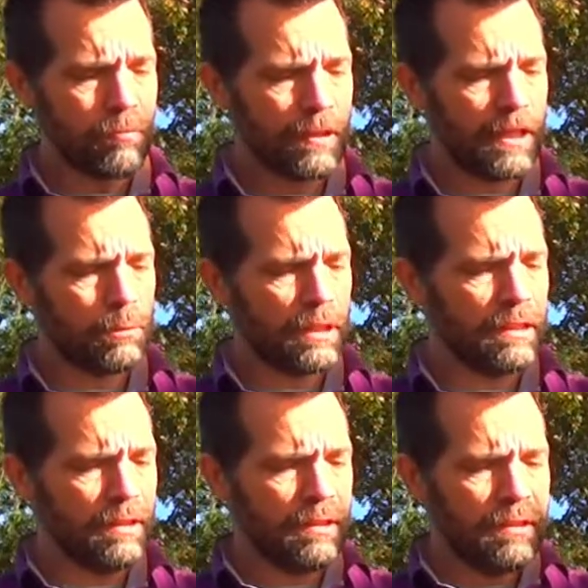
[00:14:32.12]
Anyway,
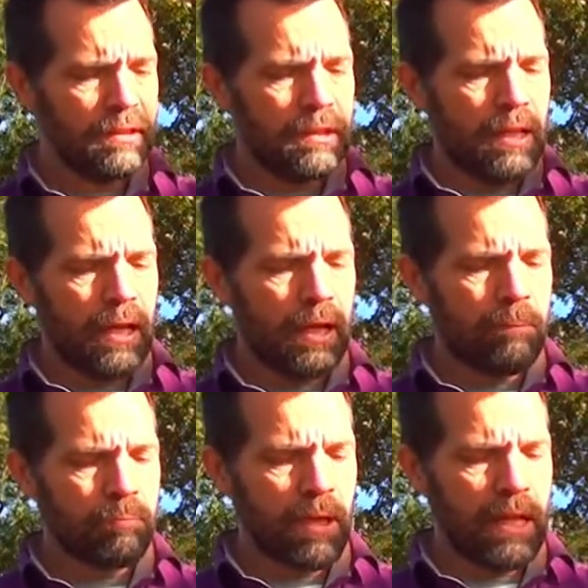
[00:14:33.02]

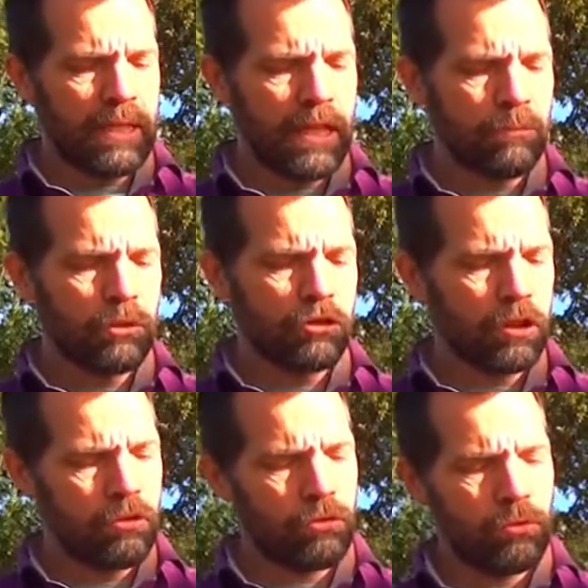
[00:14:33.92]
and then we
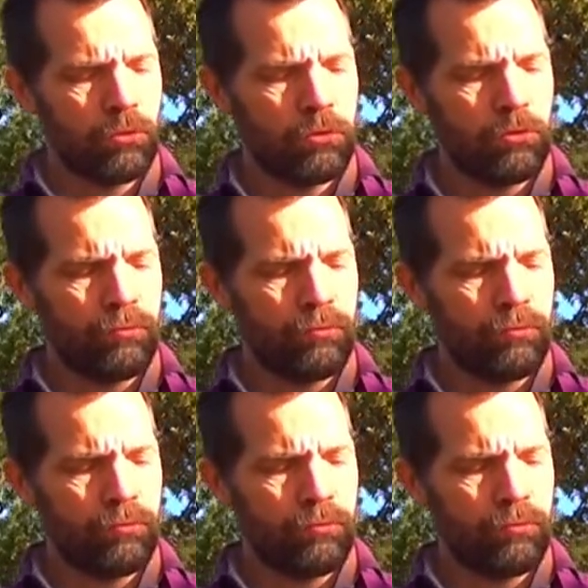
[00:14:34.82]
started to